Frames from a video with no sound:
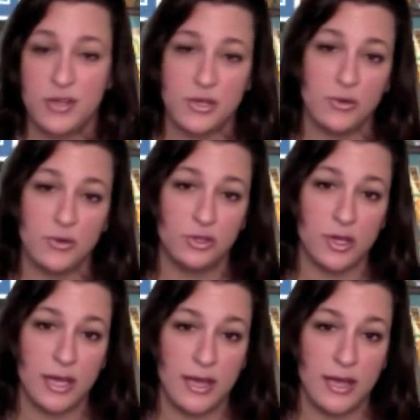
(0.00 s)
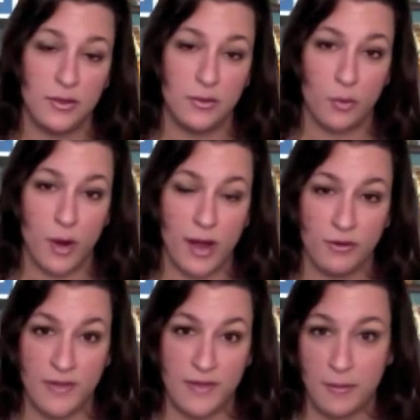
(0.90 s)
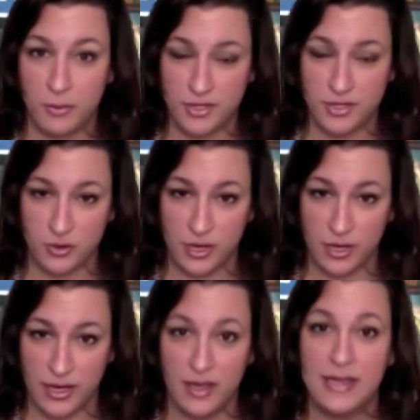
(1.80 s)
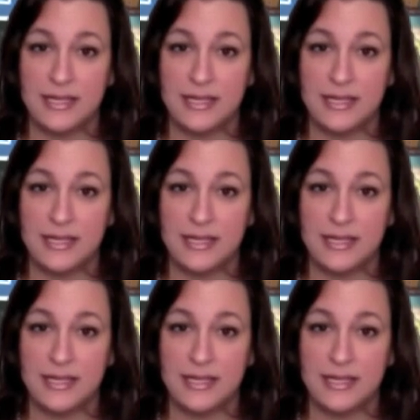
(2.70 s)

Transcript: So look in wherever in that print screen